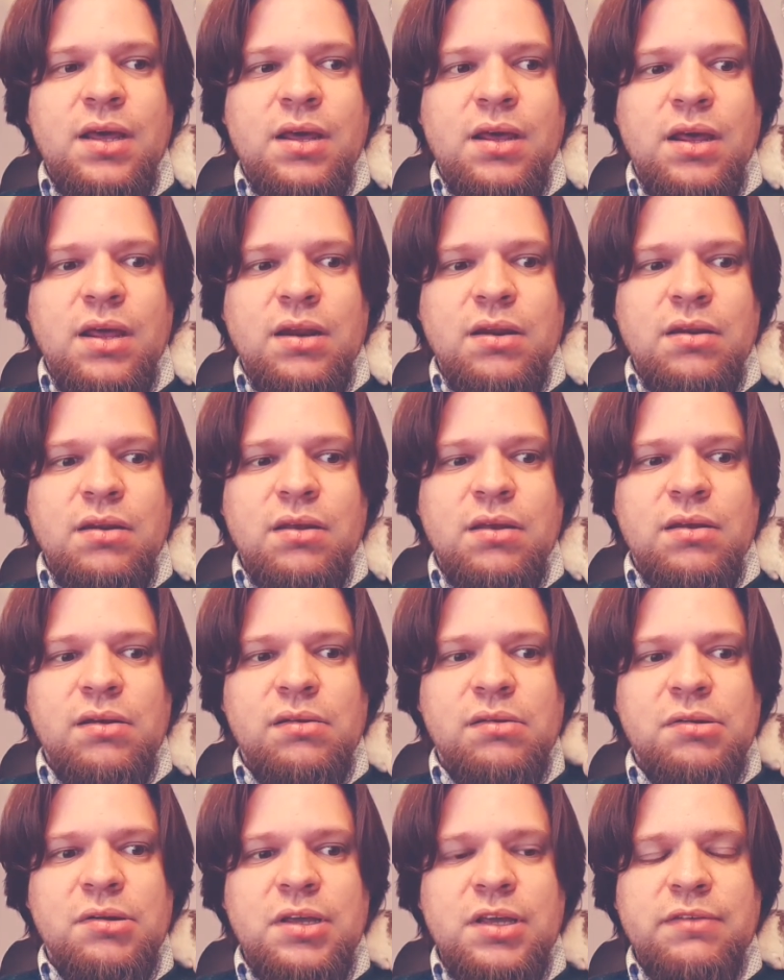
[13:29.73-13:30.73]
And
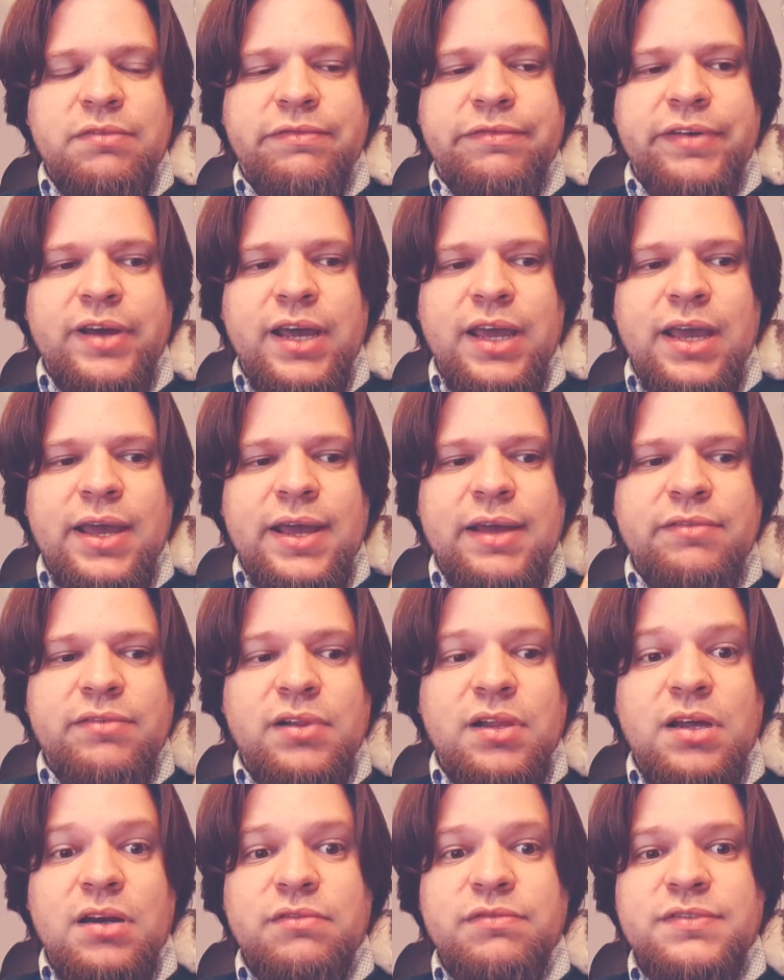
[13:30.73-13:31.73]
uh, if I have a
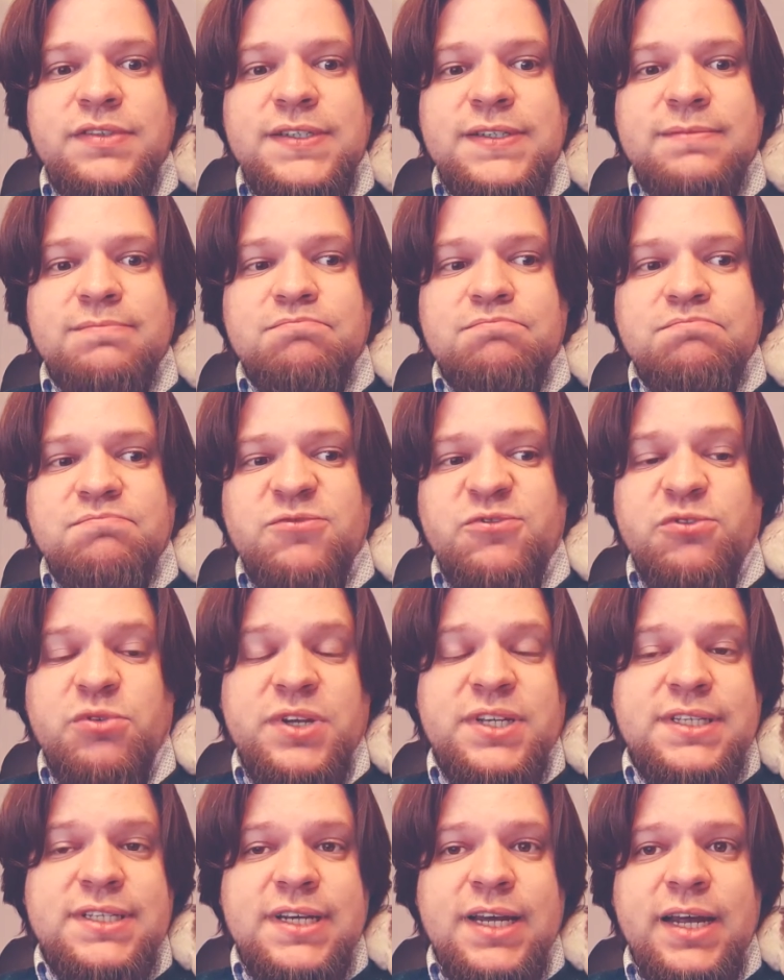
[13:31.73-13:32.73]
lot of
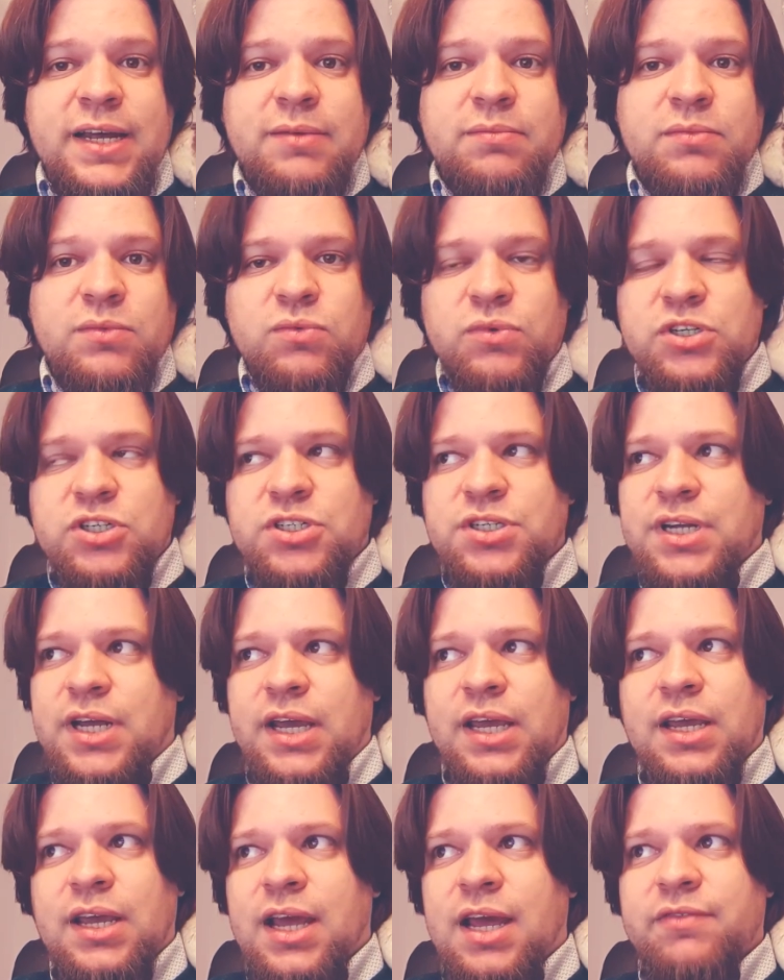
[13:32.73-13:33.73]
free time, which
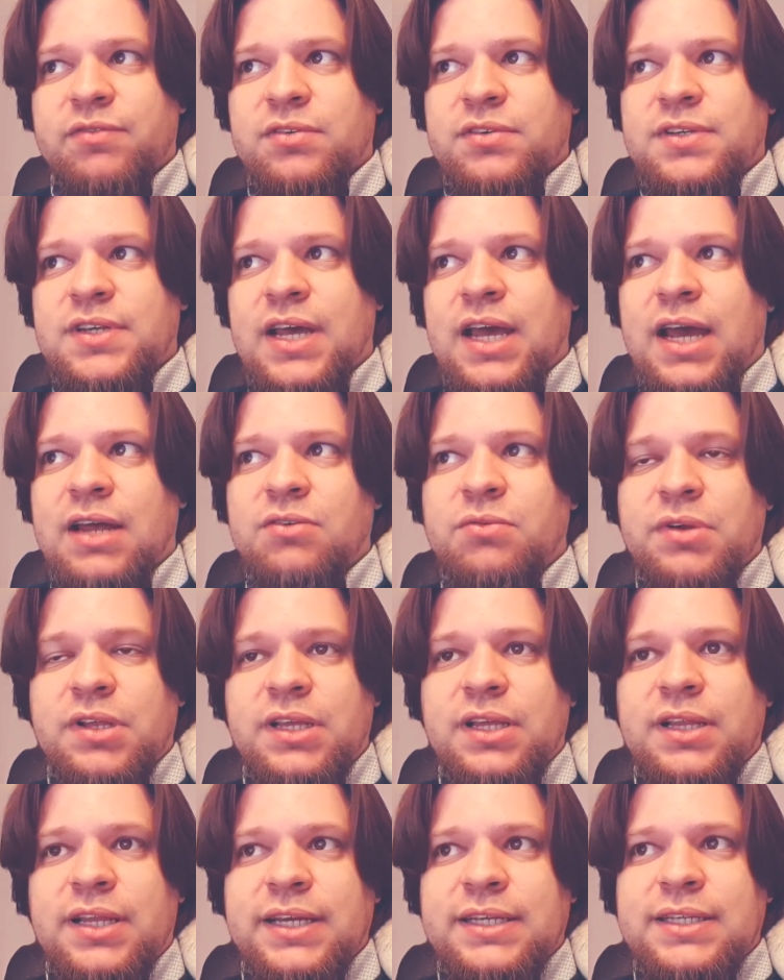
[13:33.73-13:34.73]
I haven't had
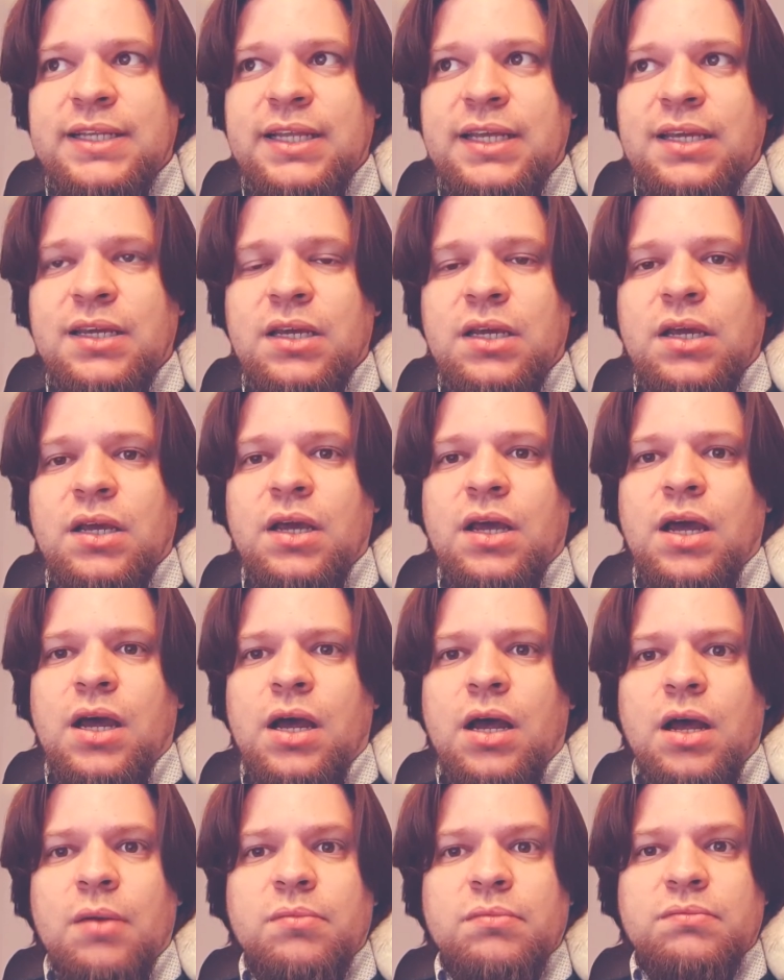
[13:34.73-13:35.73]
really lately,
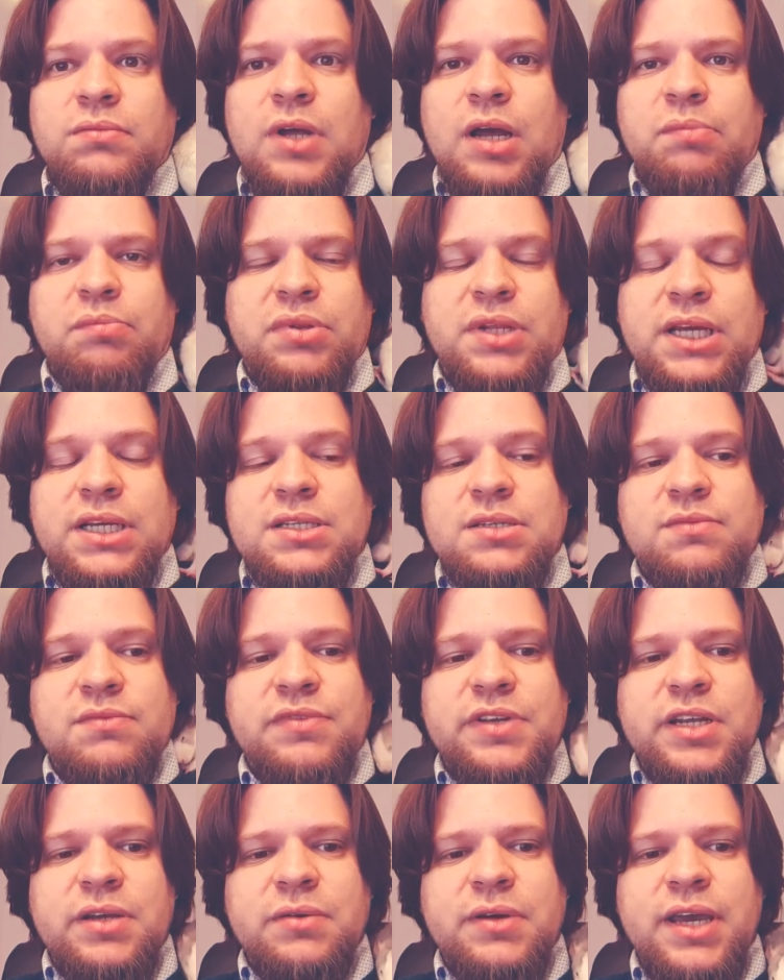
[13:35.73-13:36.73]
um, I play some
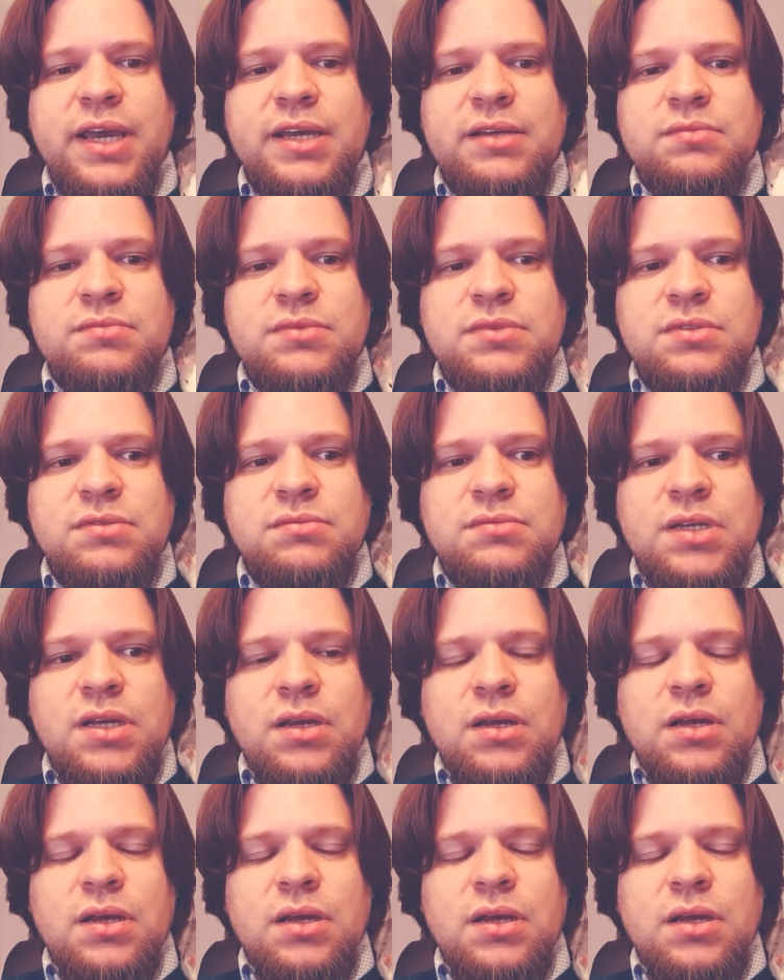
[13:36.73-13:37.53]
video games.